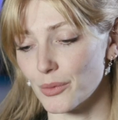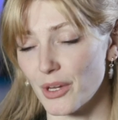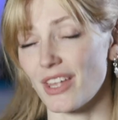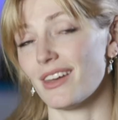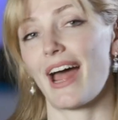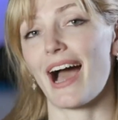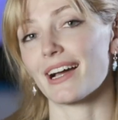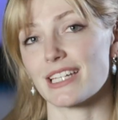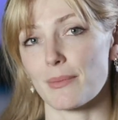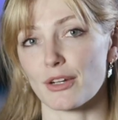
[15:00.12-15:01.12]
within an
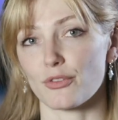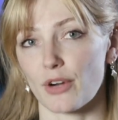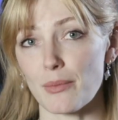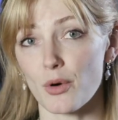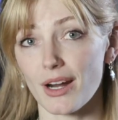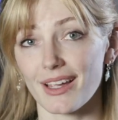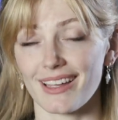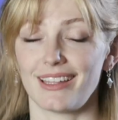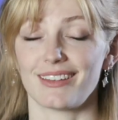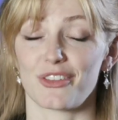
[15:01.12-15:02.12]
academic framework
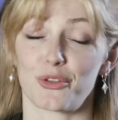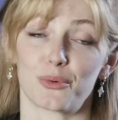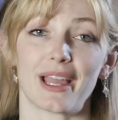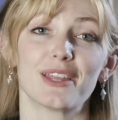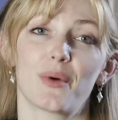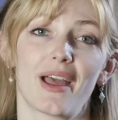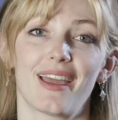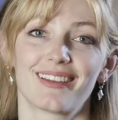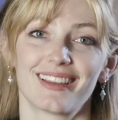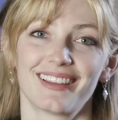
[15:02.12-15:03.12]
in the right
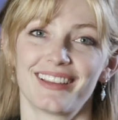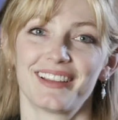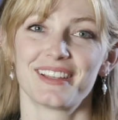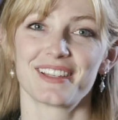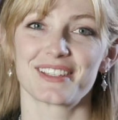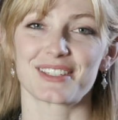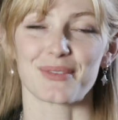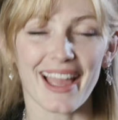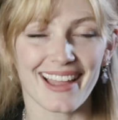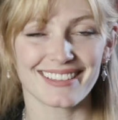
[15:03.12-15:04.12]
way. So
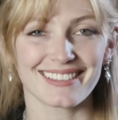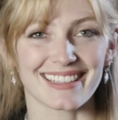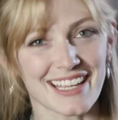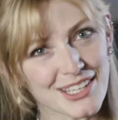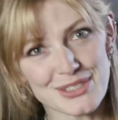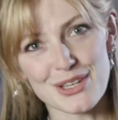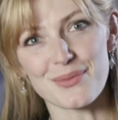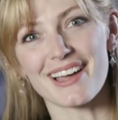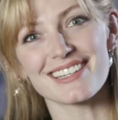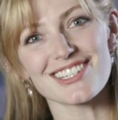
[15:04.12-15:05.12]
again, thank you so
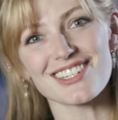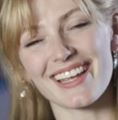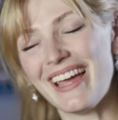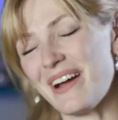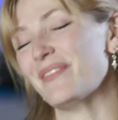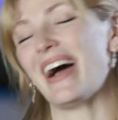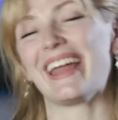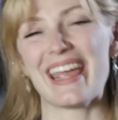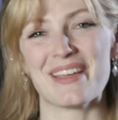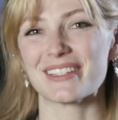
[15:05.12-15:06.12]
much. My
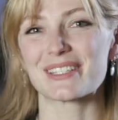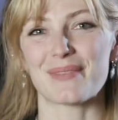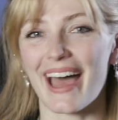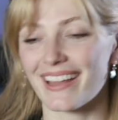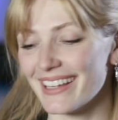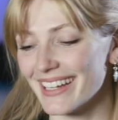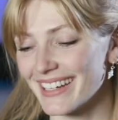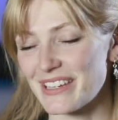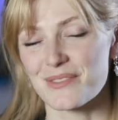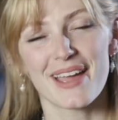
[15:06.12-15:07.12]
name is
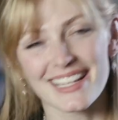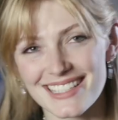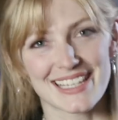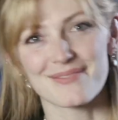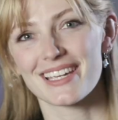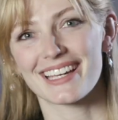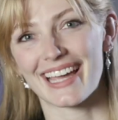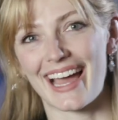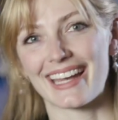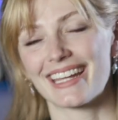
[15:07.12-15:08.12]
Madeleine. You may see me
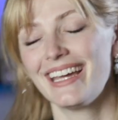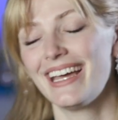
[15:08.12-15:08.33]
again.